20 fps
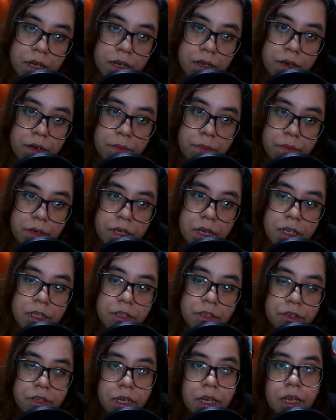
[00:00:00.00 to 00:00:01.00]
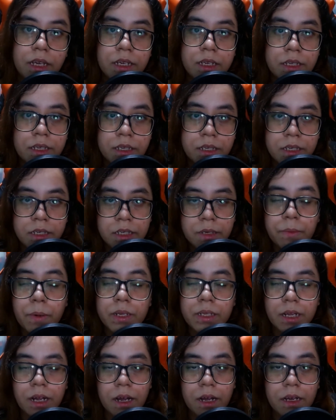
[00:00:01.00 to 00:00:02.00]
Katsuie
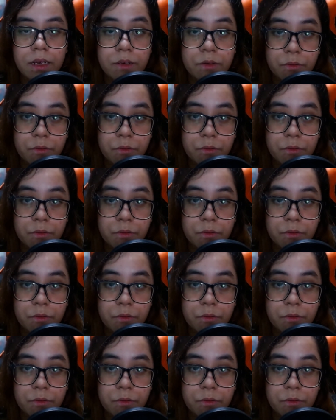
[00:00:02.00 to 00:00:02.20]
Shibata,